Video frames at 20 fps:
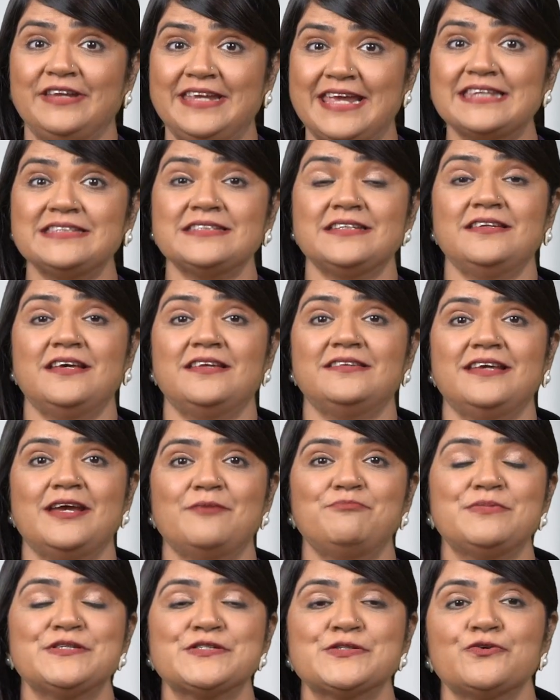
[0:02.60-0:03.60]
yet another
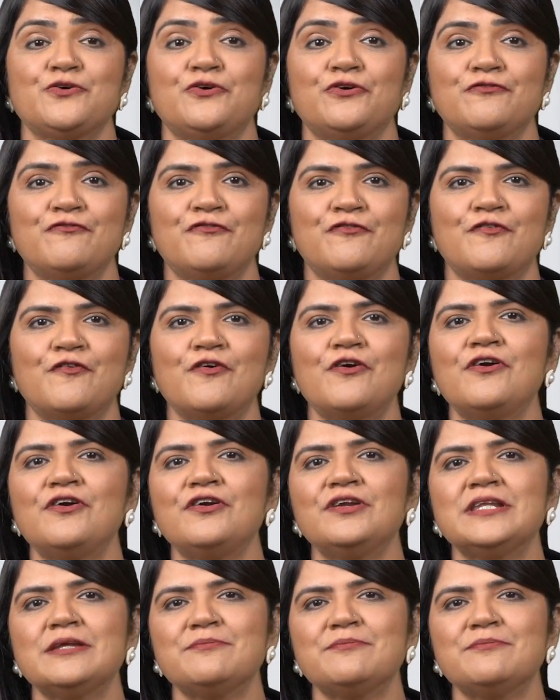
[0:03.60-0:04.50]
episode for